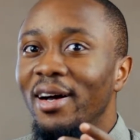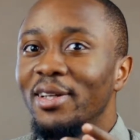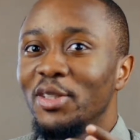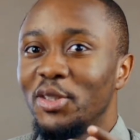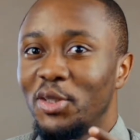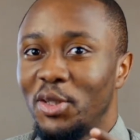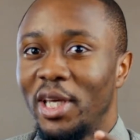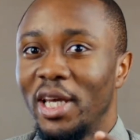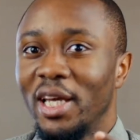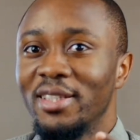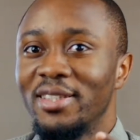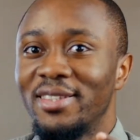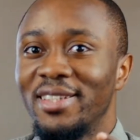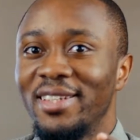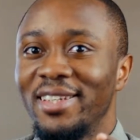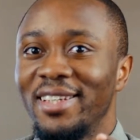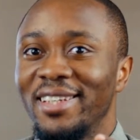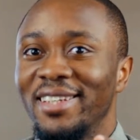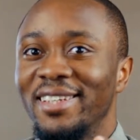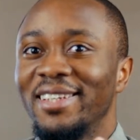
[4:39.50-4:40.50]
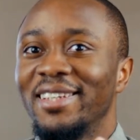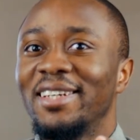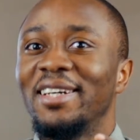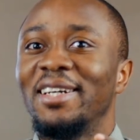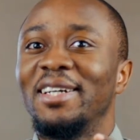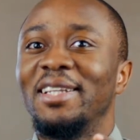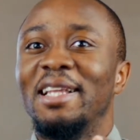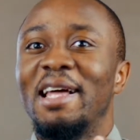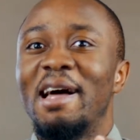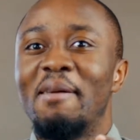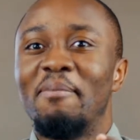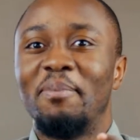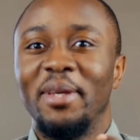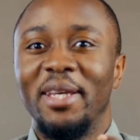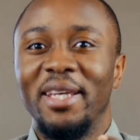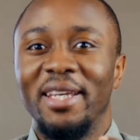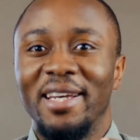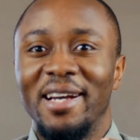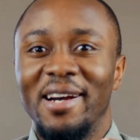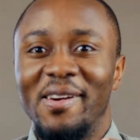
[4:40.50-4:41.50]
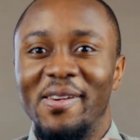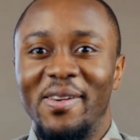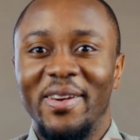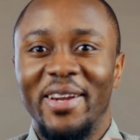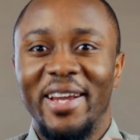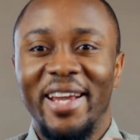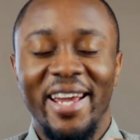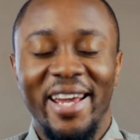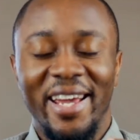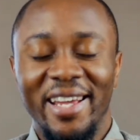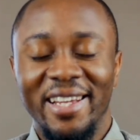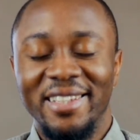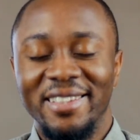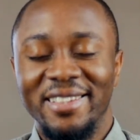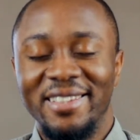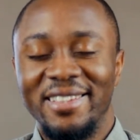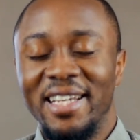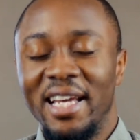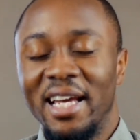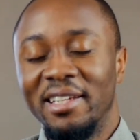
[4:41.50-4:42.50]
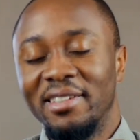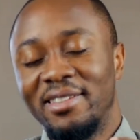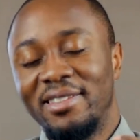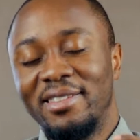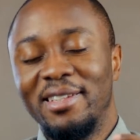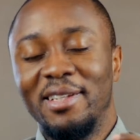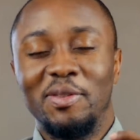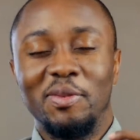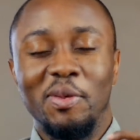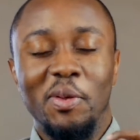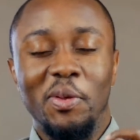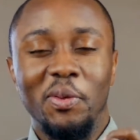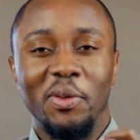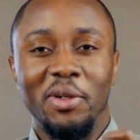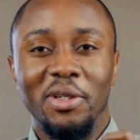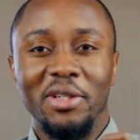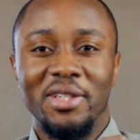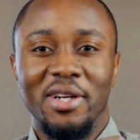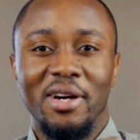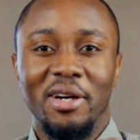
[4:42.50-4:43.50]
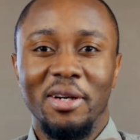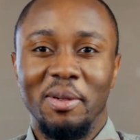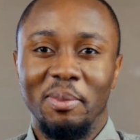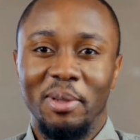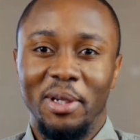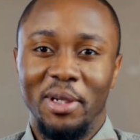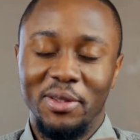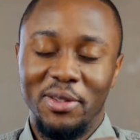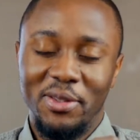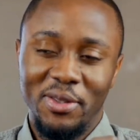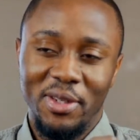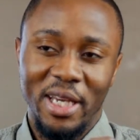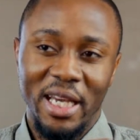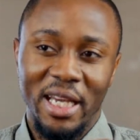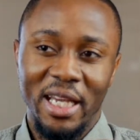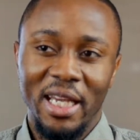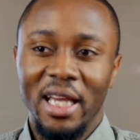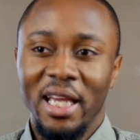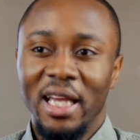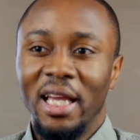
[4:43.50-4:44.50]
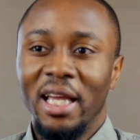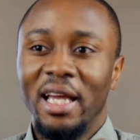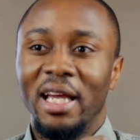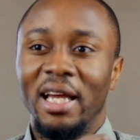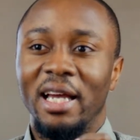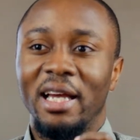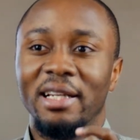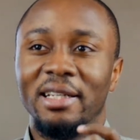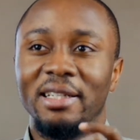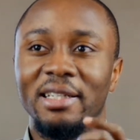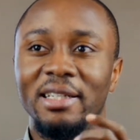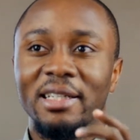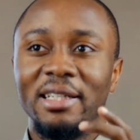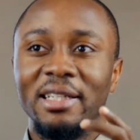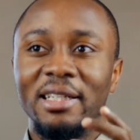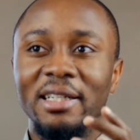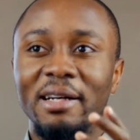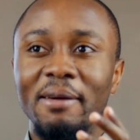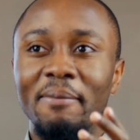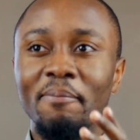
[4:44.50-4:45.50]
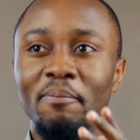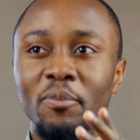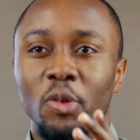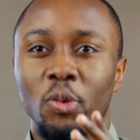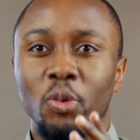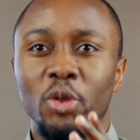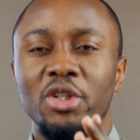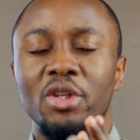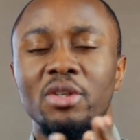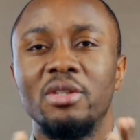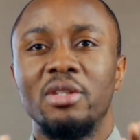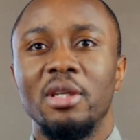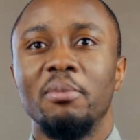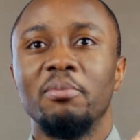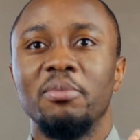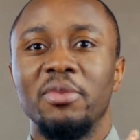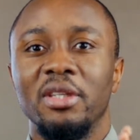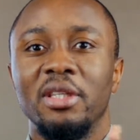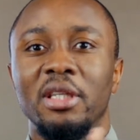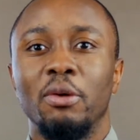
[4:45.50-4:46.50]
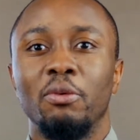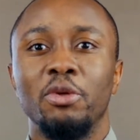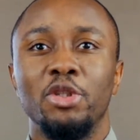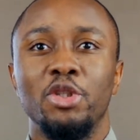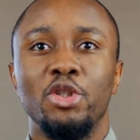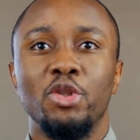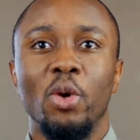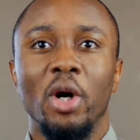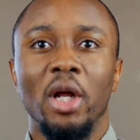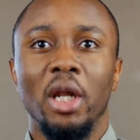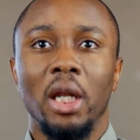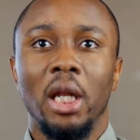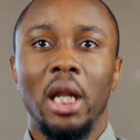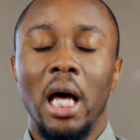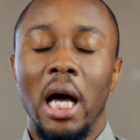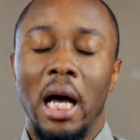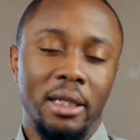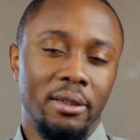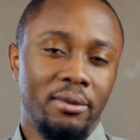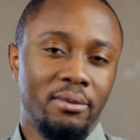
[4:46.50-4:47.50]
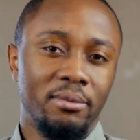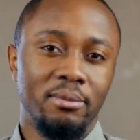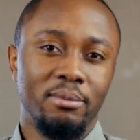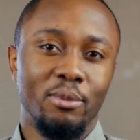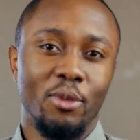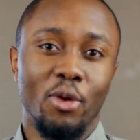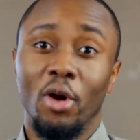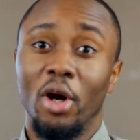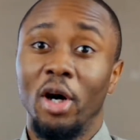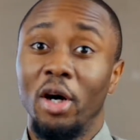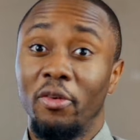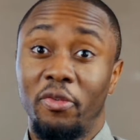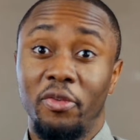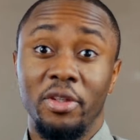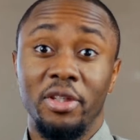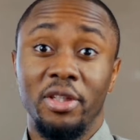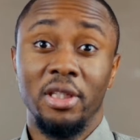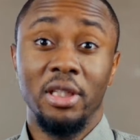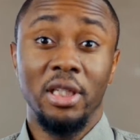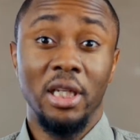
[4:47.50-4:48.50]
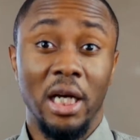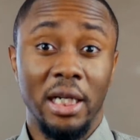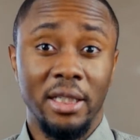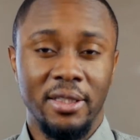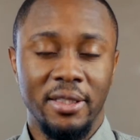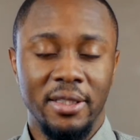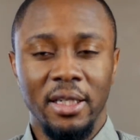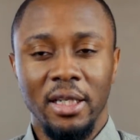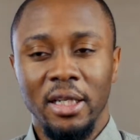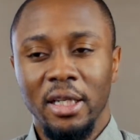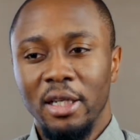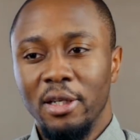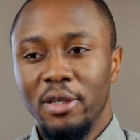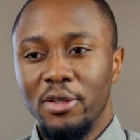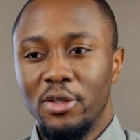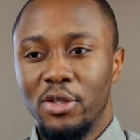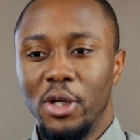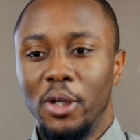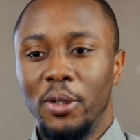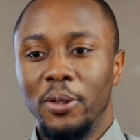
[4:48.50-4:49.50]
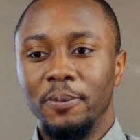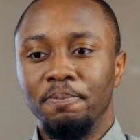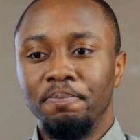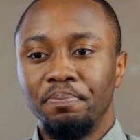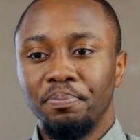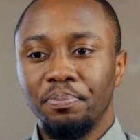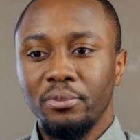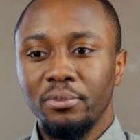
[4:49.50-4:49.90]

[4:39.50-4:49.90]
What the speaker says: you guessed it, clapping our hands. Yes, that's what we want to talk about today, and which is something that we do a lot, more often than not. So